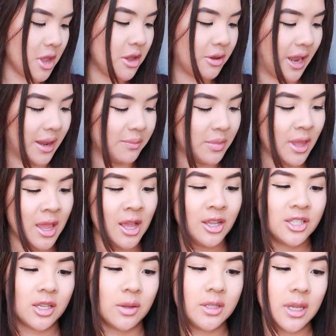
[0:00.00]
Okay,
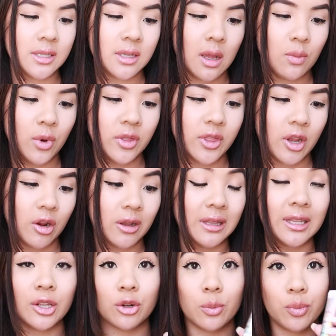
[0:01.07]
so it does come with their
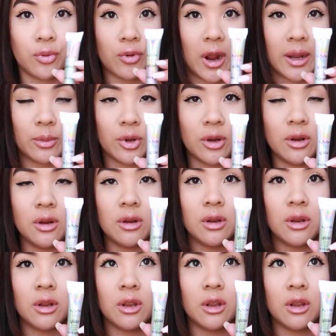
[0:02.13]
glitter primer.